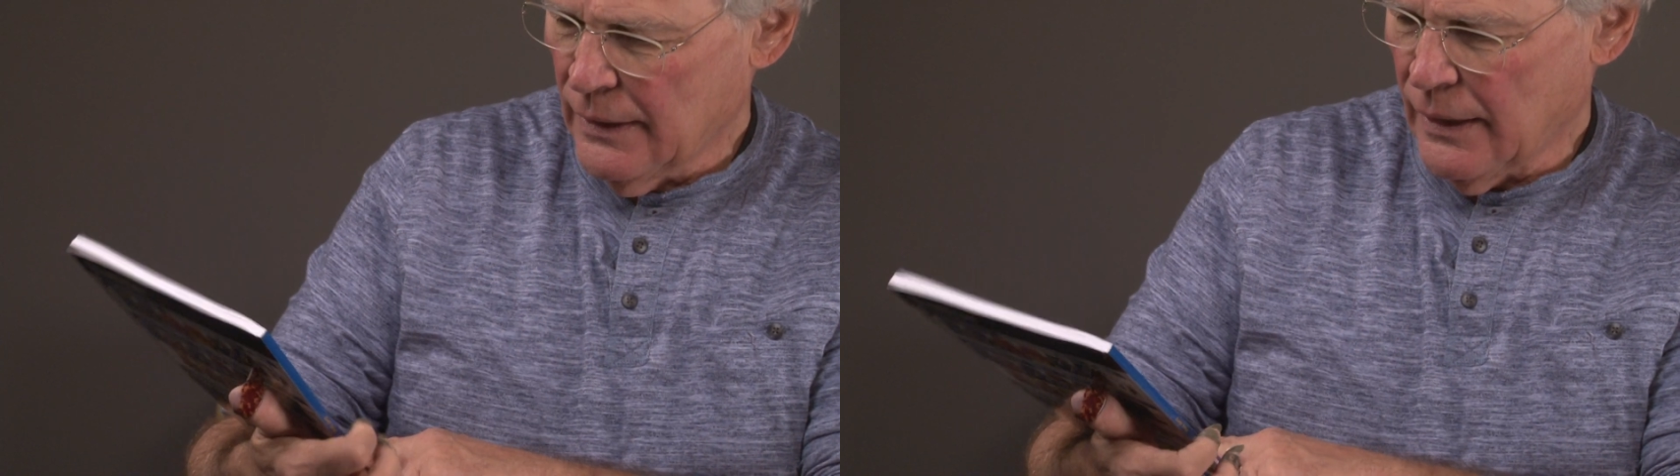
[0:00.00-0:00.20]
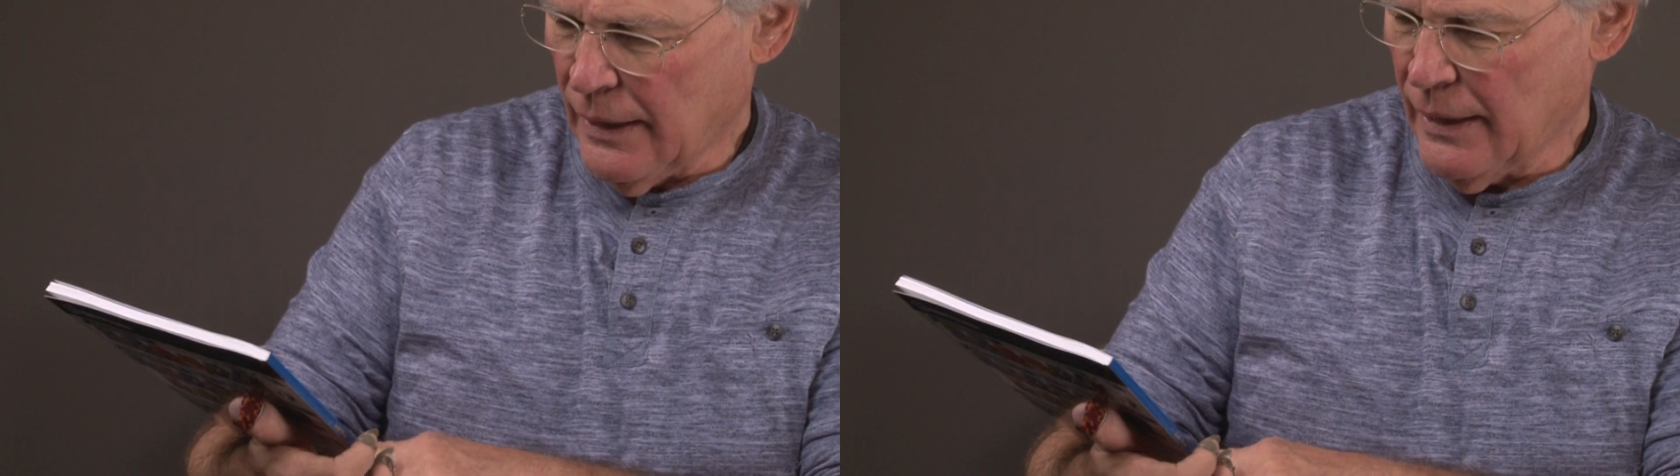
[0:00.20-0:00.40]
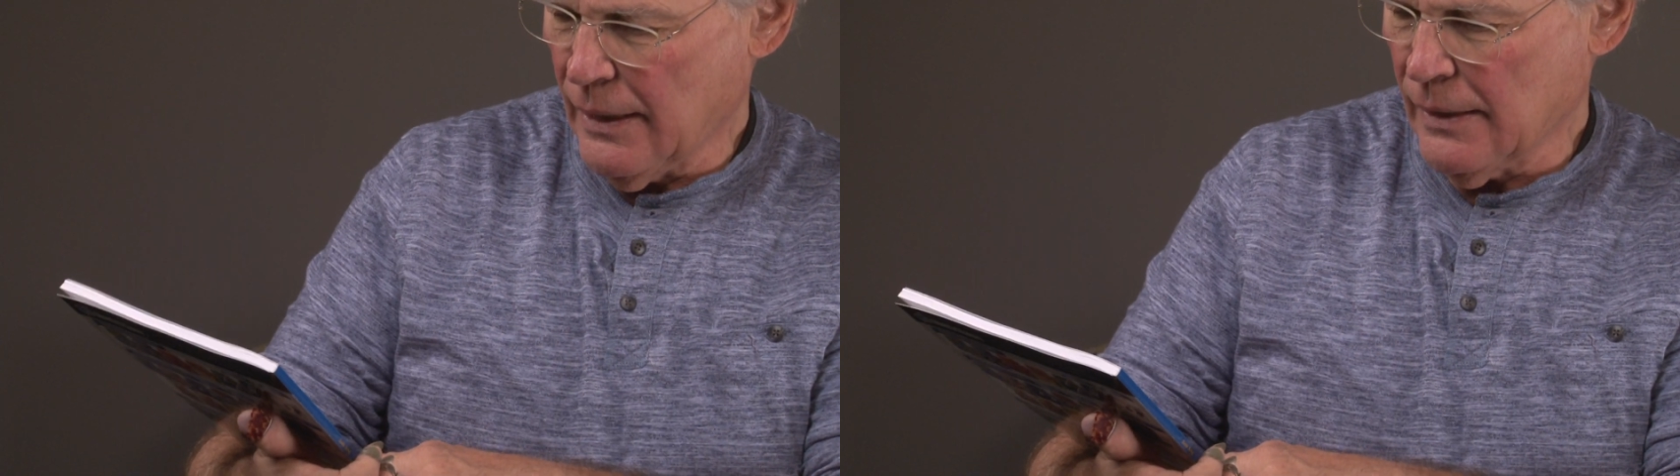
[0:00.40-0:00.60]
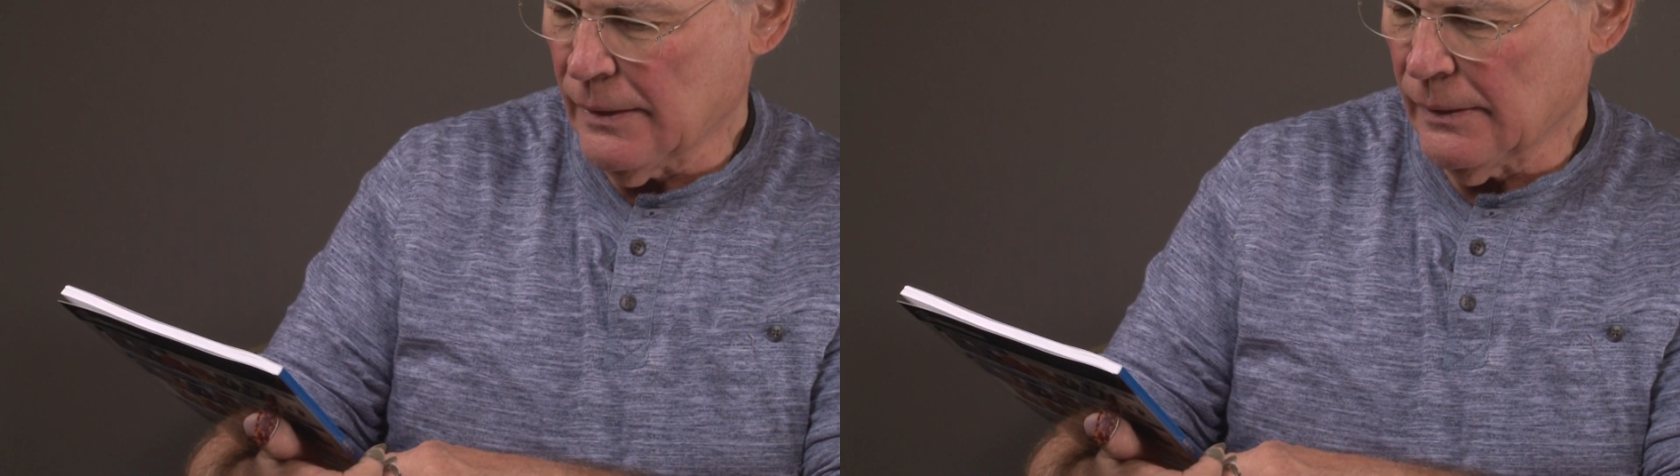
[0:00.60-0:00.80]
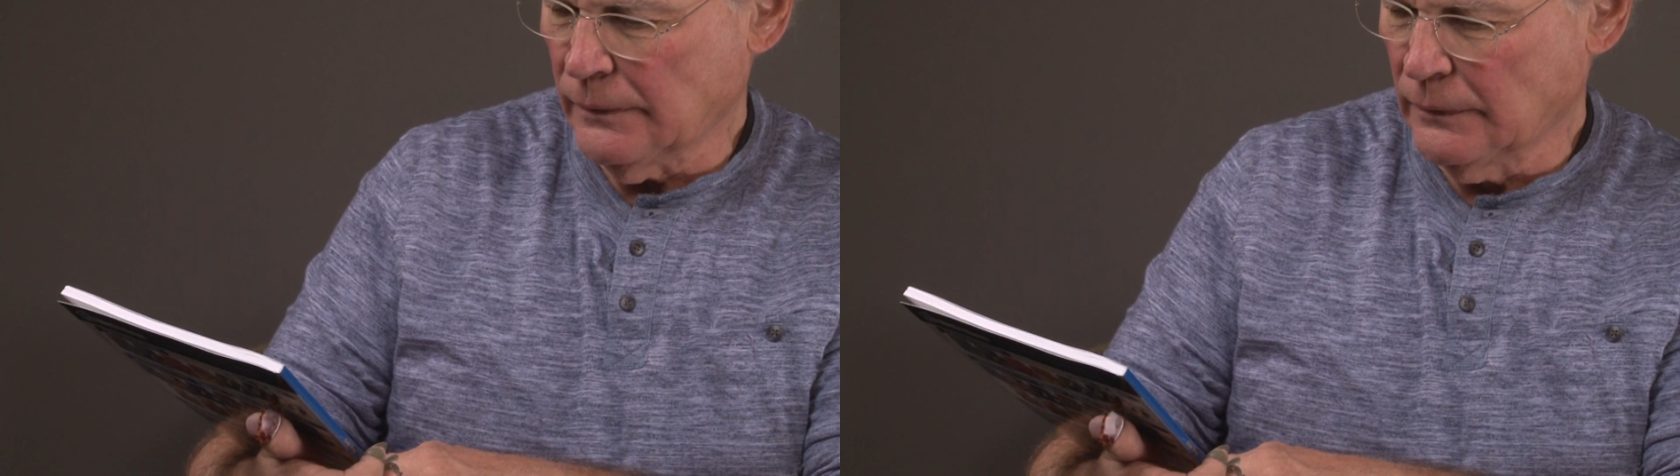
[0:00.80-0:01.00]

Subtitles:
30